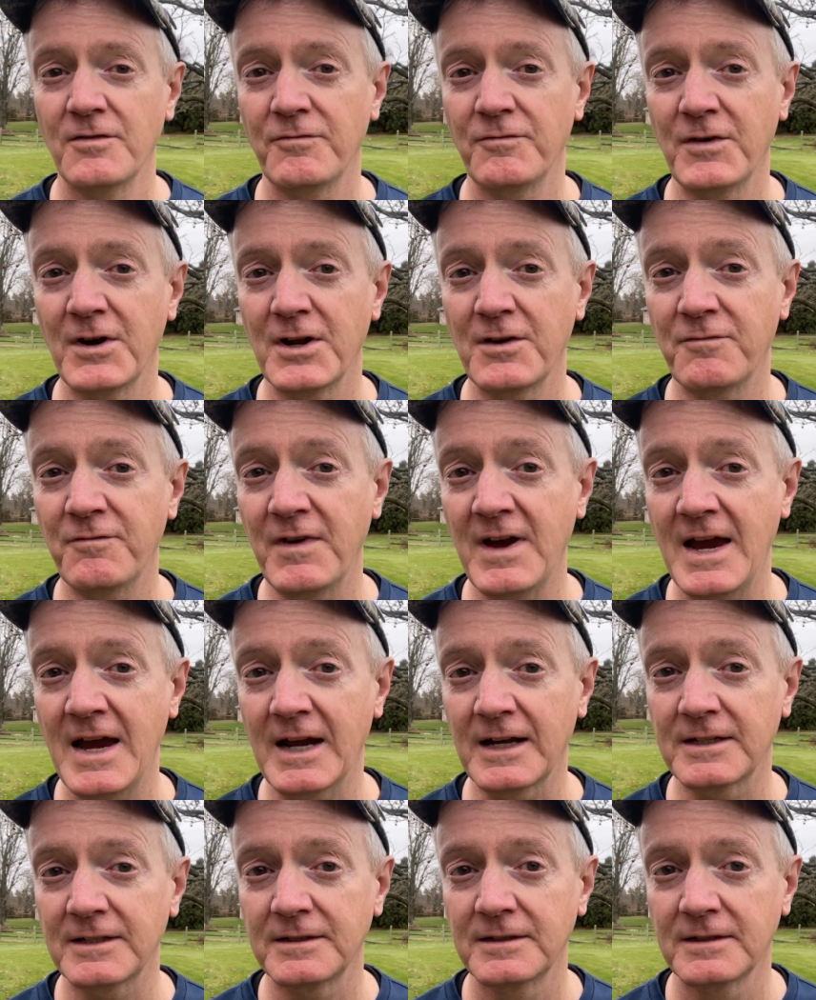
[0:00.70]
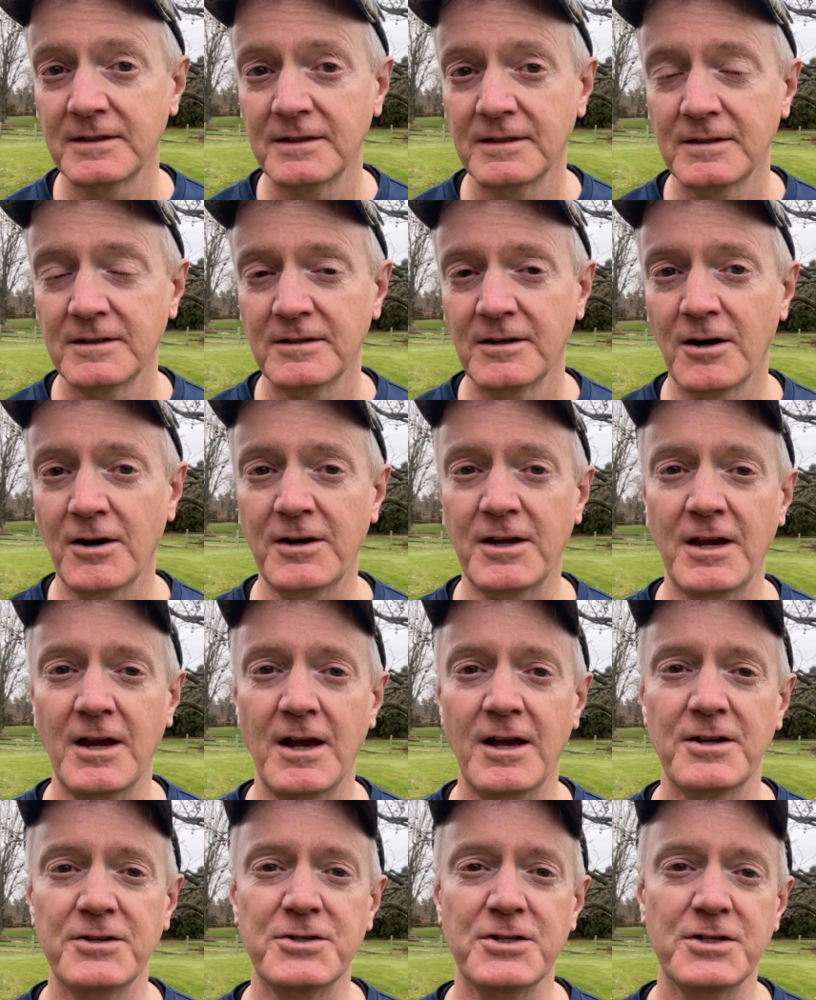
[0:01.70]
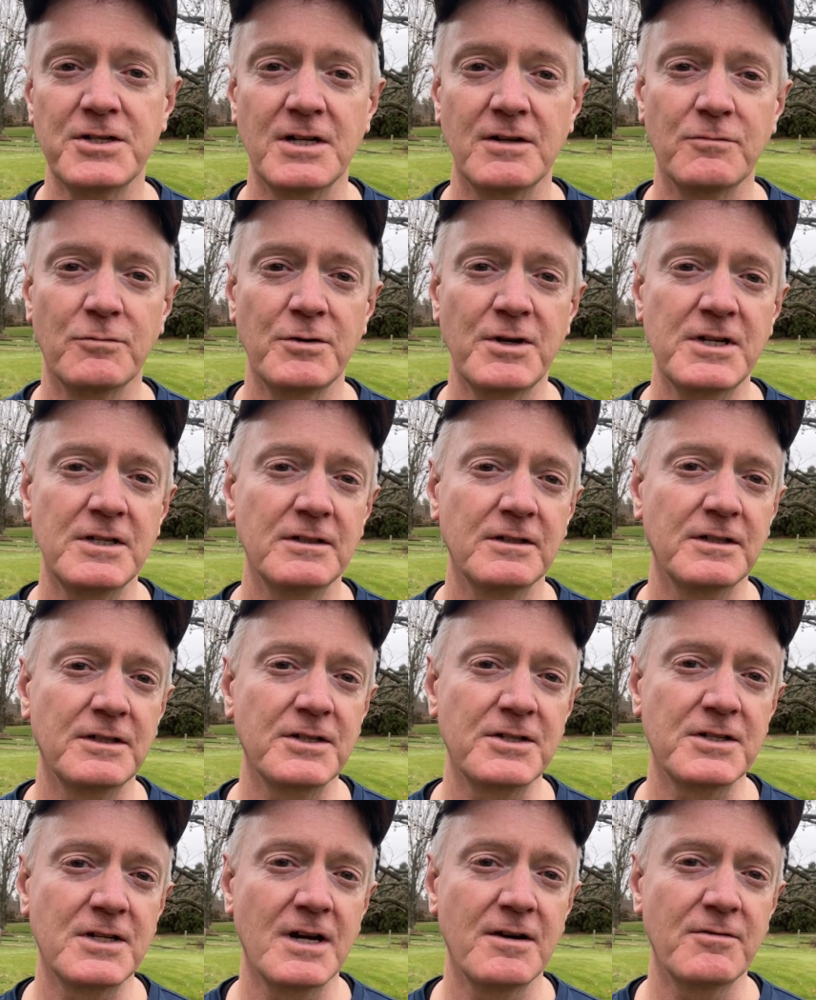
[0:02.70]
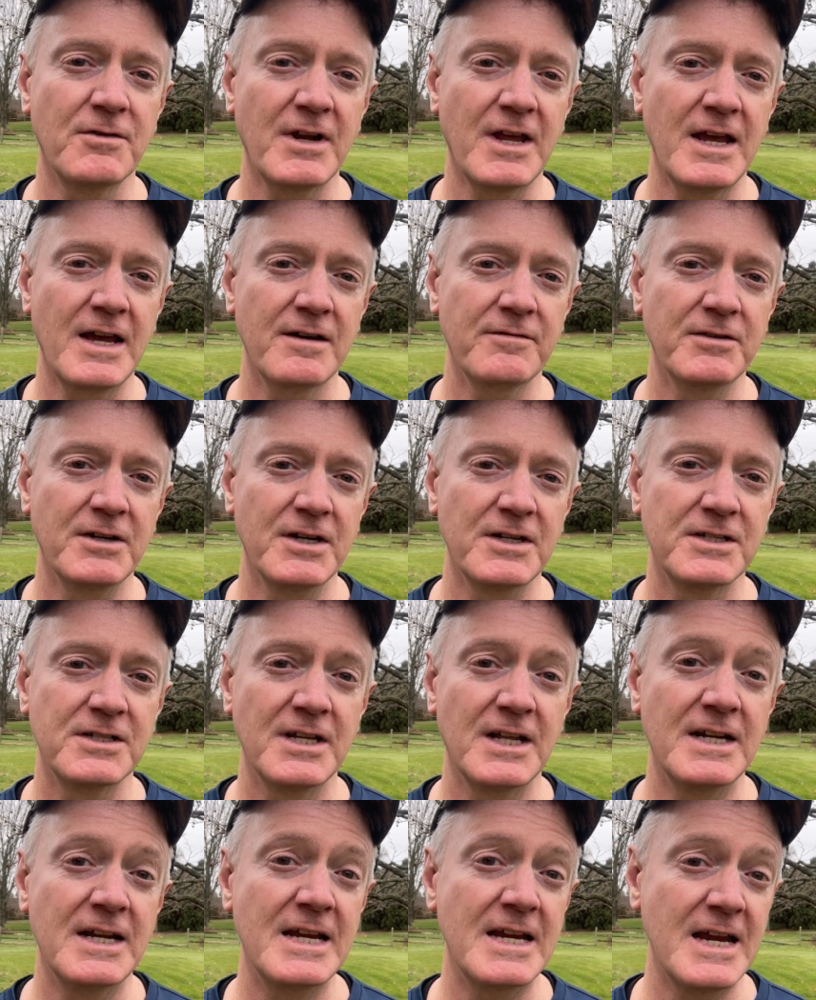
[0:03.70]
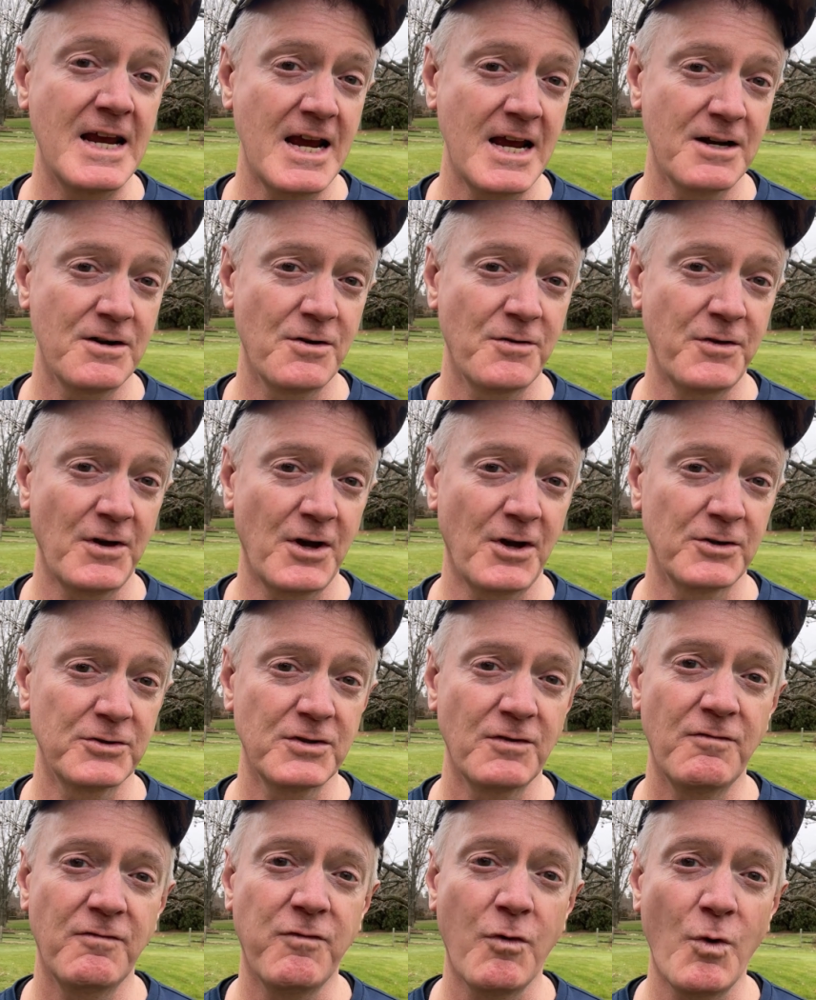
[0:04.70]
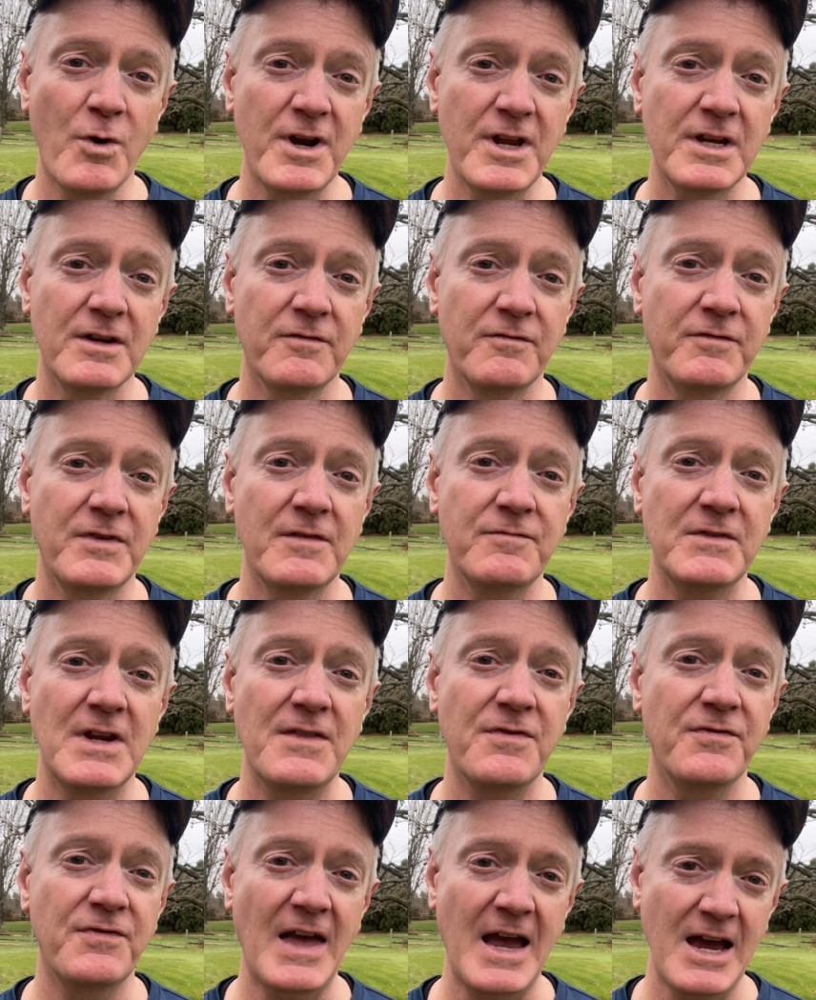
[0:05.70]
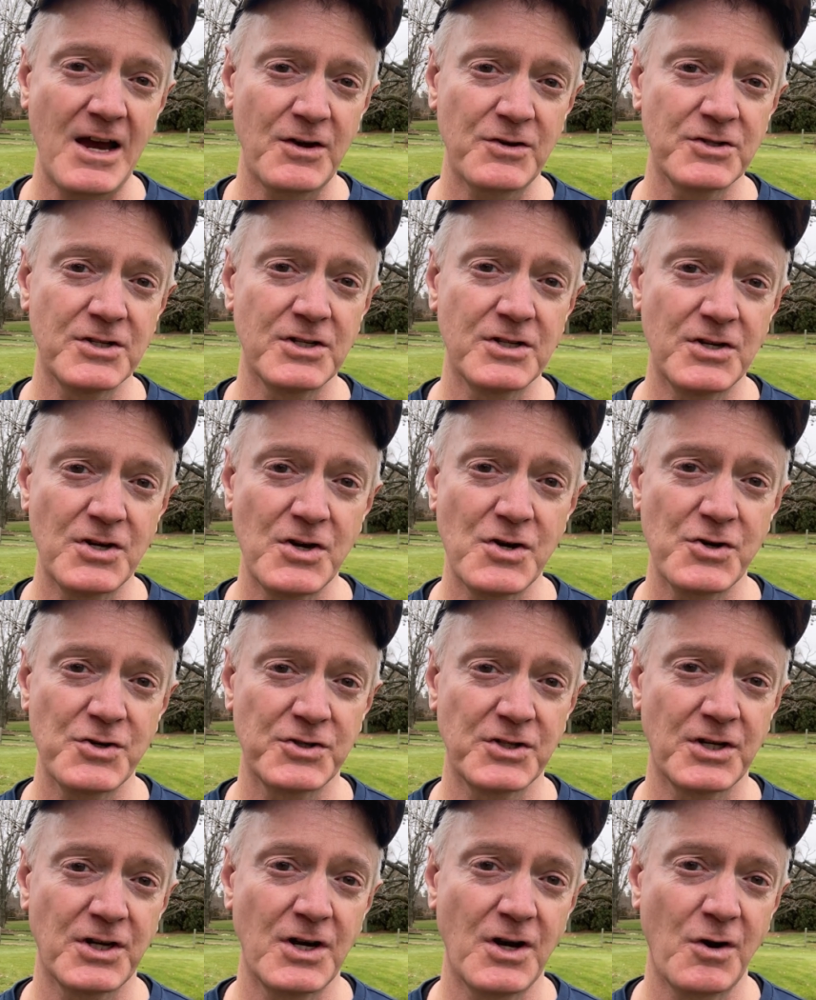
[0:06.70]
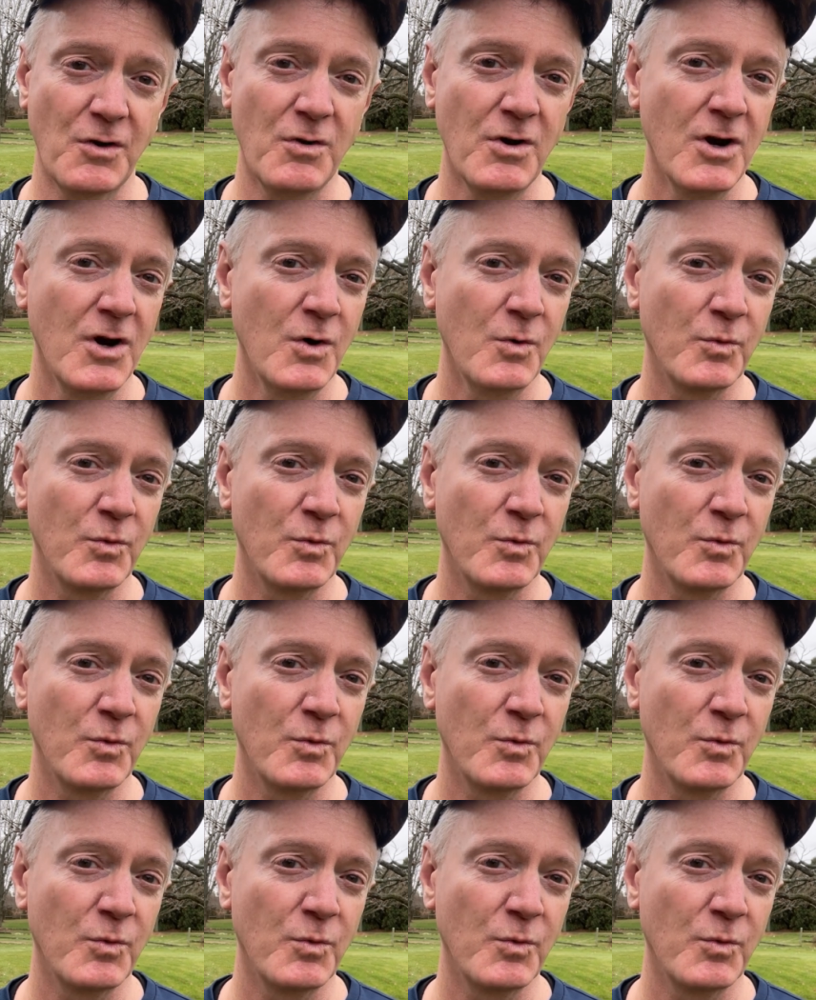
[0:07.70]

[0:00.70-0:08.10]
Fun fact, archaeologists have recently discovered evidence that Neanderthals 40 to 50,000 years ago